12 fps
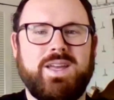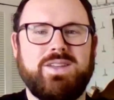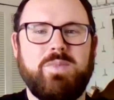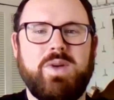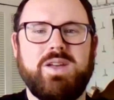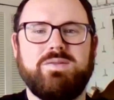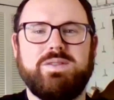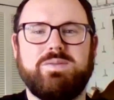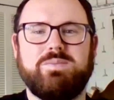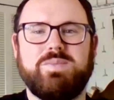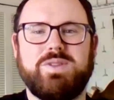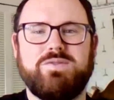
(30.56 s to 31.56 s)
And you may have
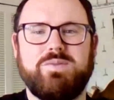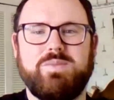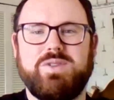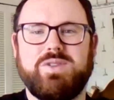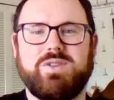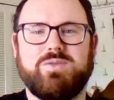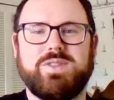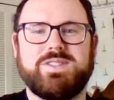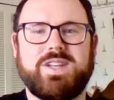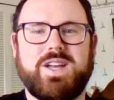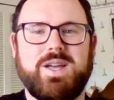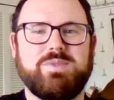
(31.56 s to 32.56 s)
even been familiar with
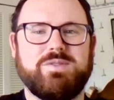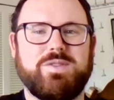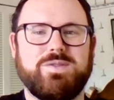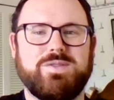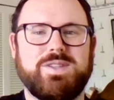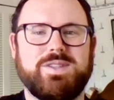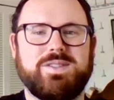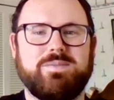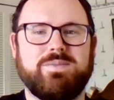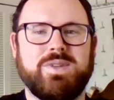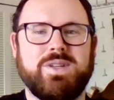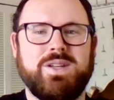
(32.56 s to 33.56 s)
Skype's phone
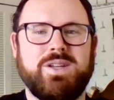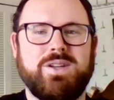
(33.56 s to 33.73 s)
system,